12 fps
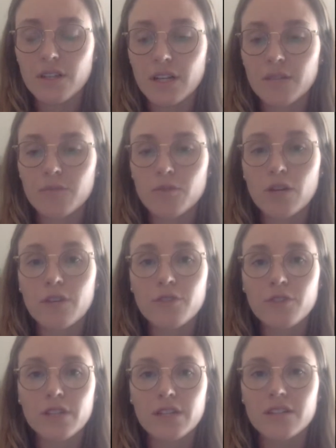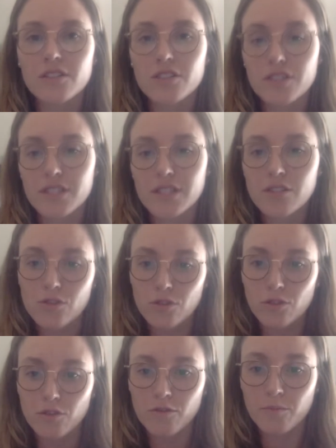GraphQL consists
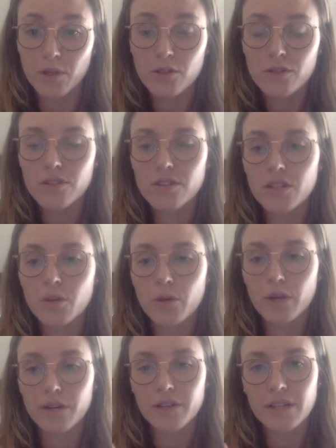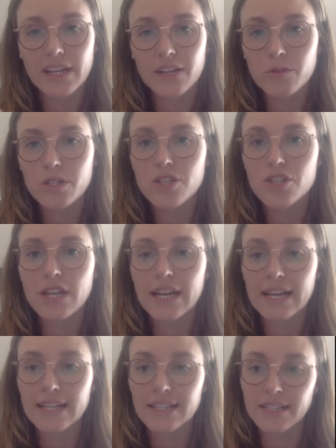of both a query language
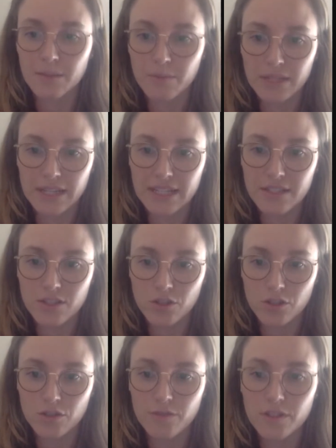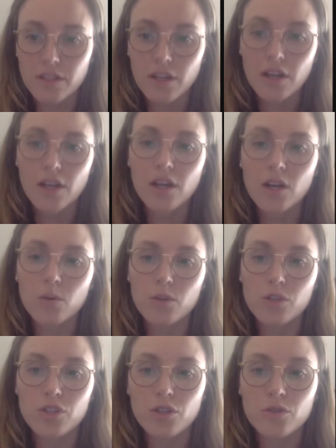and an API server,
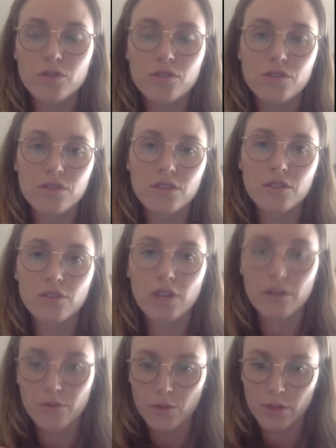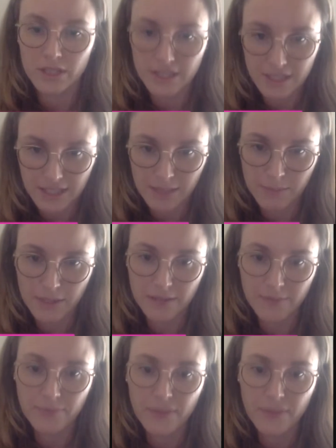which hosts the GraphQL schema.